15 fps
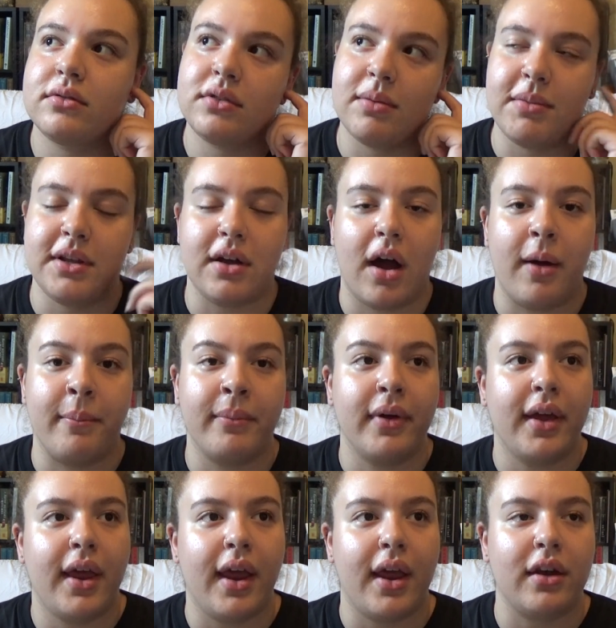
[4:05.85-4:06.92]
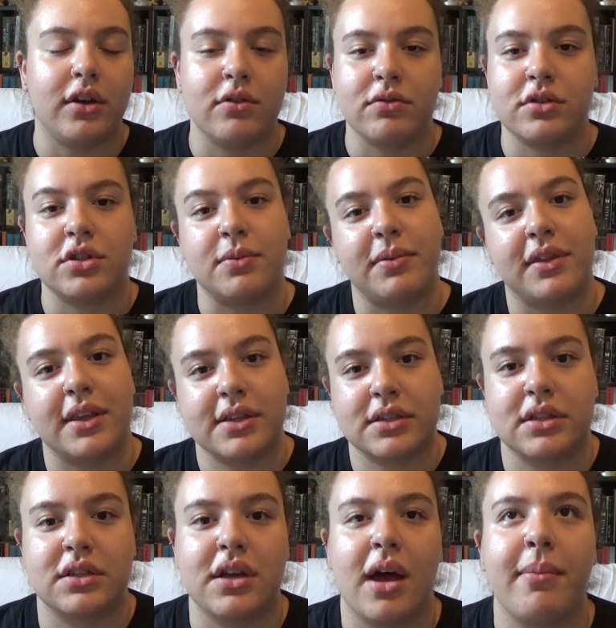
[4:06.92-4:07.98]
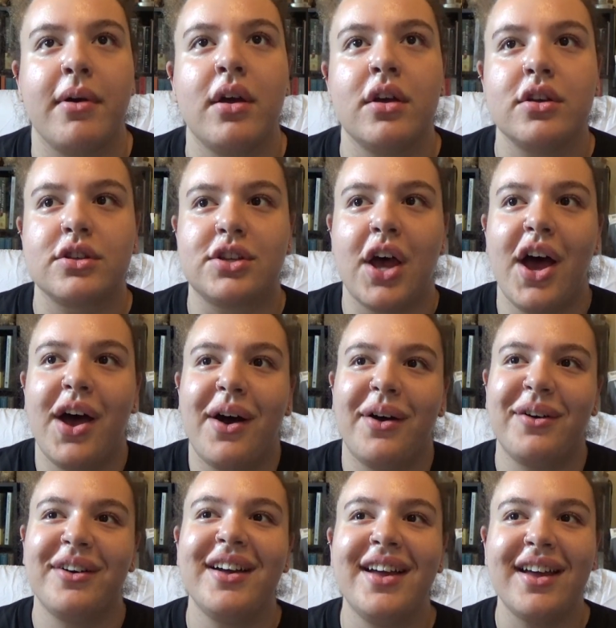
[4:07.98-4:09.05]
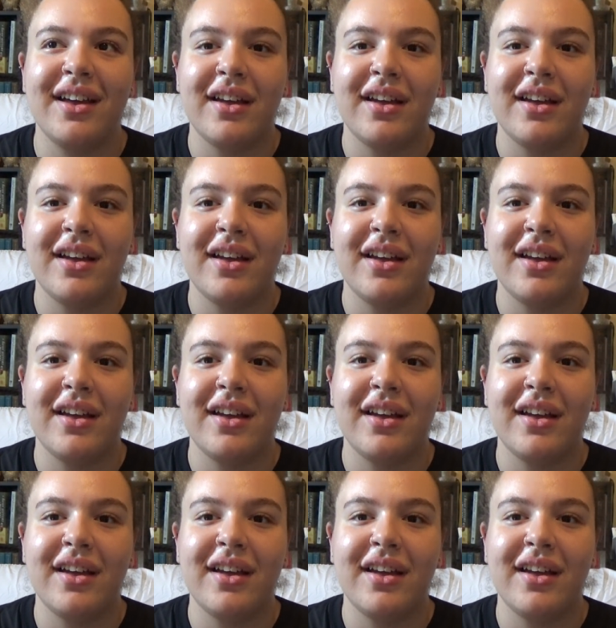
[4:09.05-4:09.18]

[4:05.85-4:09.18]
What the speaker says: can be dumb and do stupid things in the tub. So